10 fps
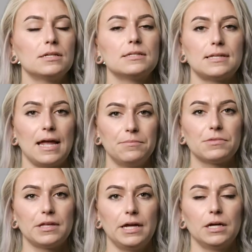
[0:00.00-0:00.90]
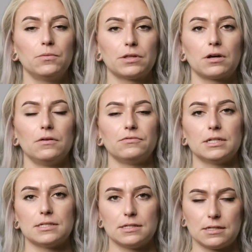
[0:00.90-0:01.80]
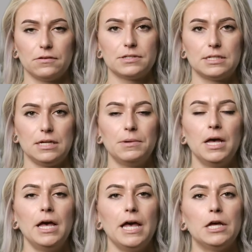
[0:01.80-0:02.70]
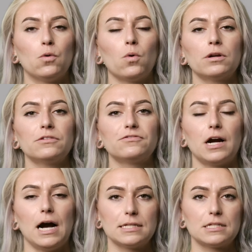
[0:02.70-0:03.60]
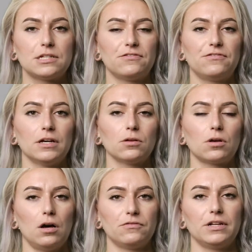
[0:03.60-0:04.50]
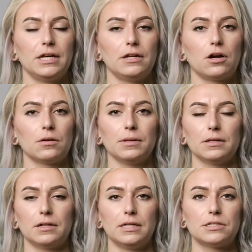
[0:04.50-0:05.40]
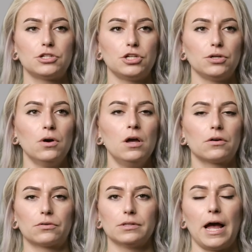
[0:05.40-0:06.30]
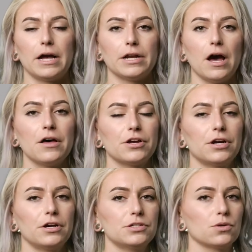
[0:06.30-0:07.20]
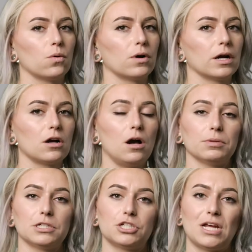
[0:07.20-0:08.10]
Same thing with confidence and self-esteem. In order for us to feel confident in our abilities to rely on others or accomplish